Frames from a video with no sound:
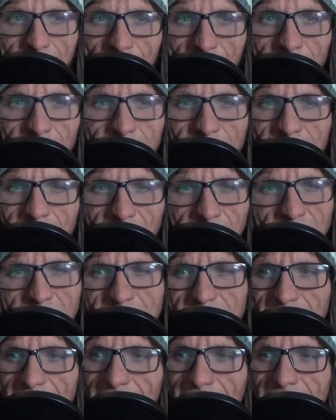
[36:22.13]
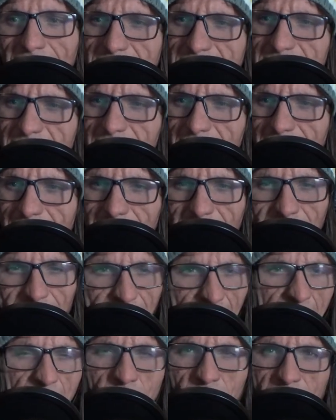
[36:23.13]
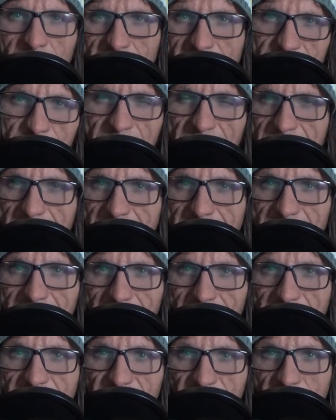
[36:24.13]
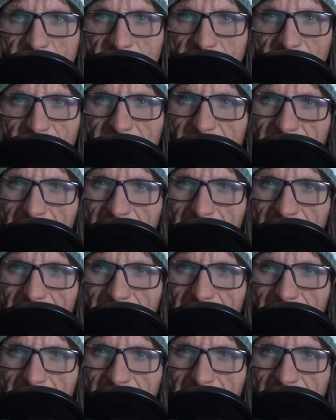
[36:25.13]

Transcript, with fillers: A little girl that has like I wanted to be these kids for sure.